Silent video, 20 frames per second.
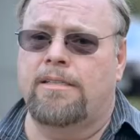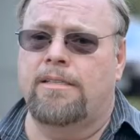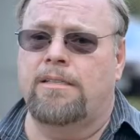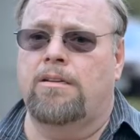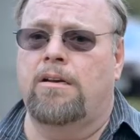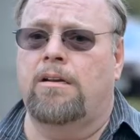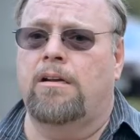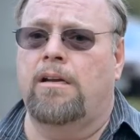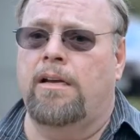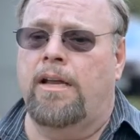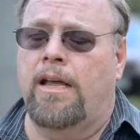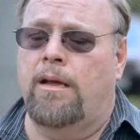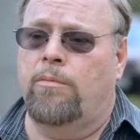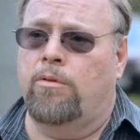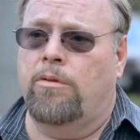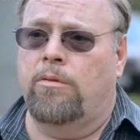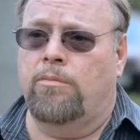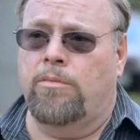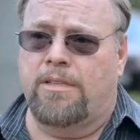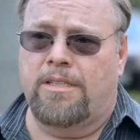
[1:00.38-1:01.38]
is going to
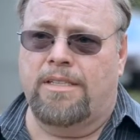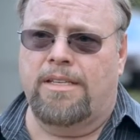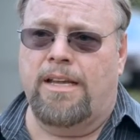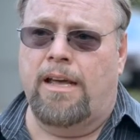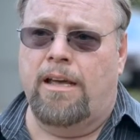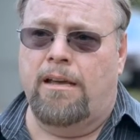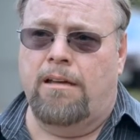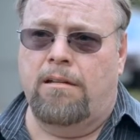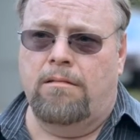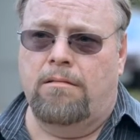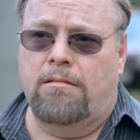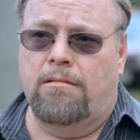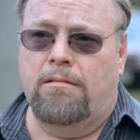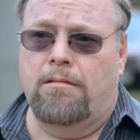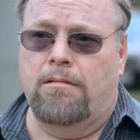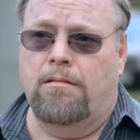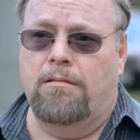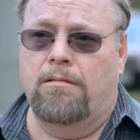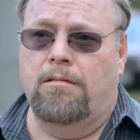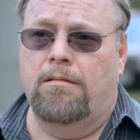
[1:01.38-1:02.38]
enable them to stay
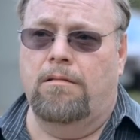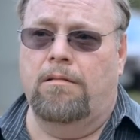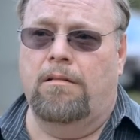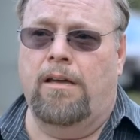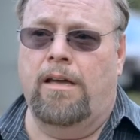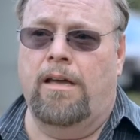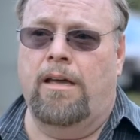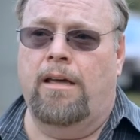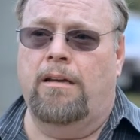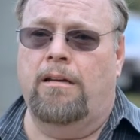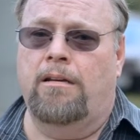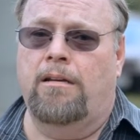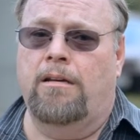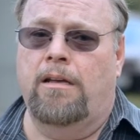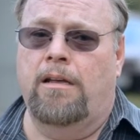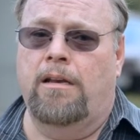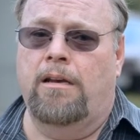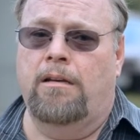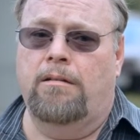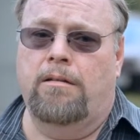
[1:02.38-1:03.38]
and,
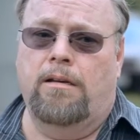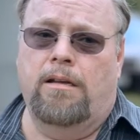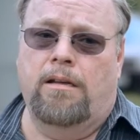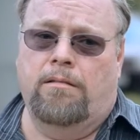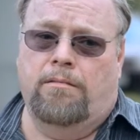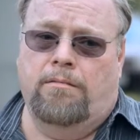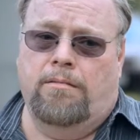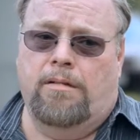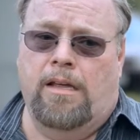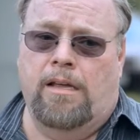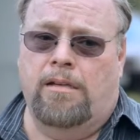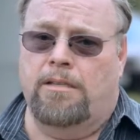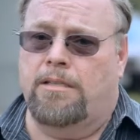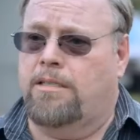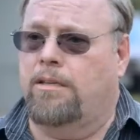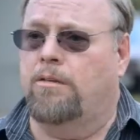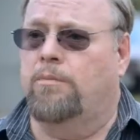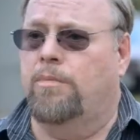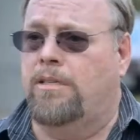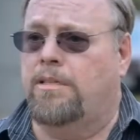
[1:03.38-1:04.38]
and, and
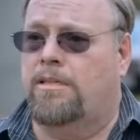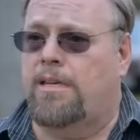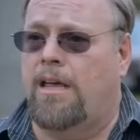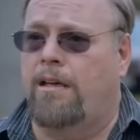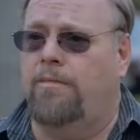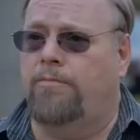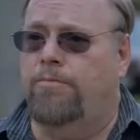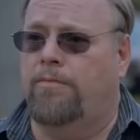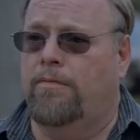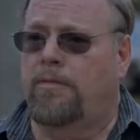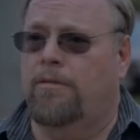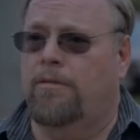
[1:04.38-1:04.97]
still be safe